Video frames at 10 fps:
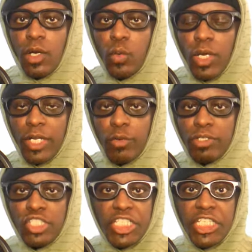uh, walk
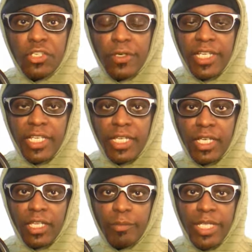around cheering
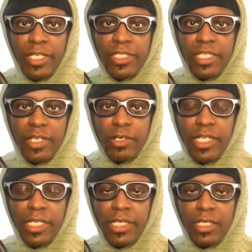uh, the
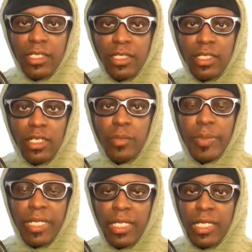military and
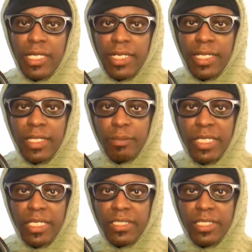applauding the
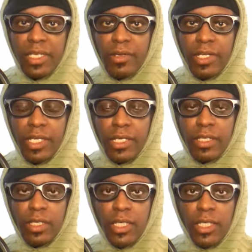military,
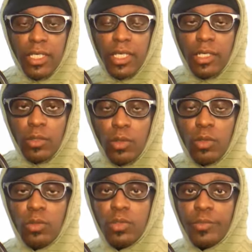and I know
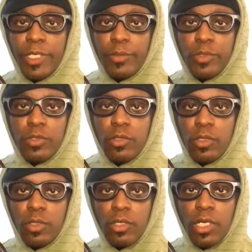older people who
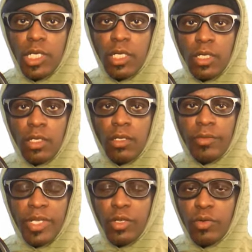are, uh,
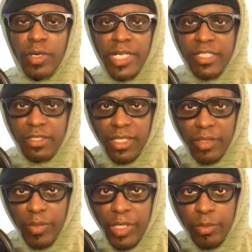
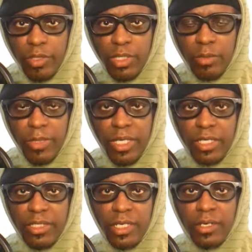congratulate people in the
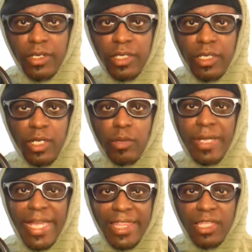military and
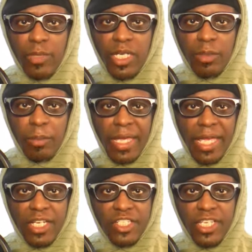pat them on the
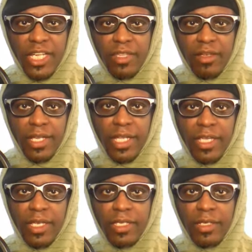back, shake their
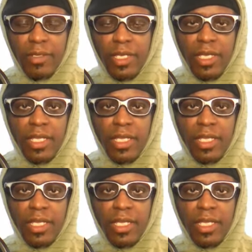hand, and